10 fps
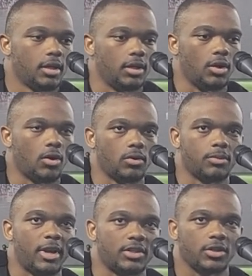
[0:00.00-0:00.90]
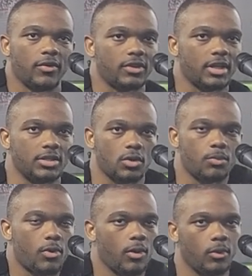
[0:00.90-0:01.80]
you know, to make sure everything's on
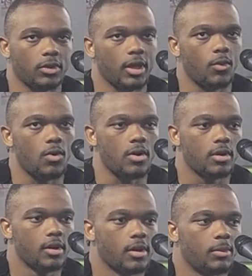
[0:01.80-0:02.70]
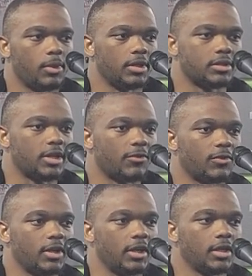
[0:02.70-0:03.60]
point with what they want. But it's
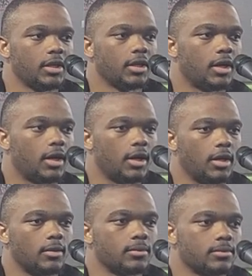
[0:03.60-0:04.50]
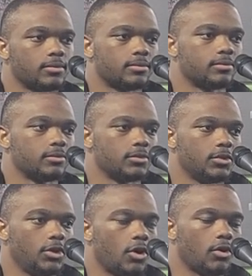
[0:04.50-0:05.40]
definitely a
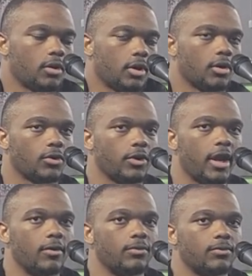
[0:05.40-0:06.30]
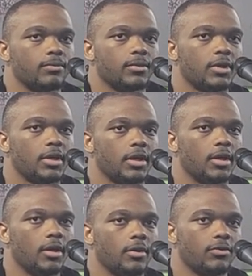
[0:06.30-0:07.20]
creative
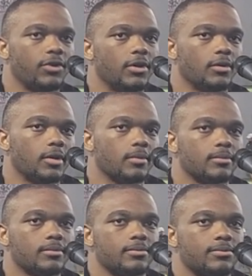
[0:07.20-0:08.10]
field. Yeah.